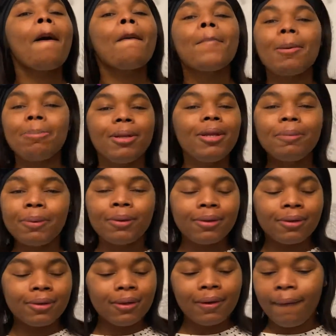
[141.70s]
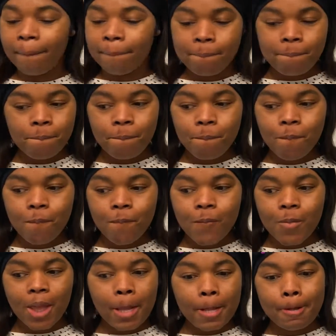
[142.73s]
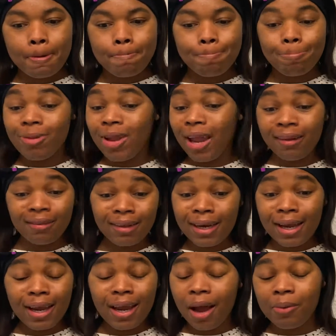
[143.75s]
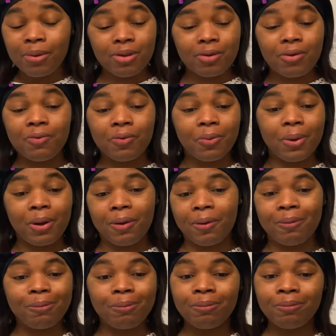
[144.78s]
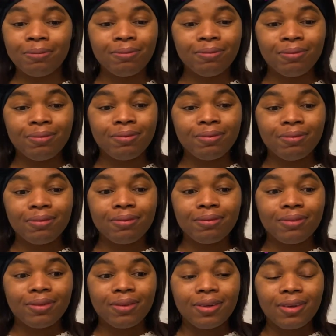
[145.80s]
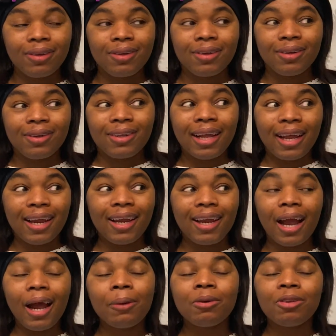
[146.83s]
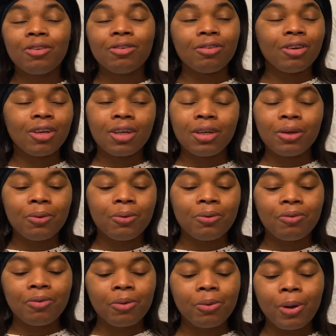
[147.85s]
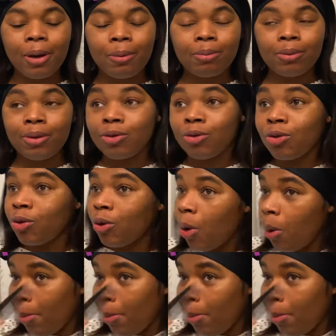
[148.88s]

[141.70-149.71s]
But people, yesterday I was overwhelmed. Like, I was really overwhelmed. There's so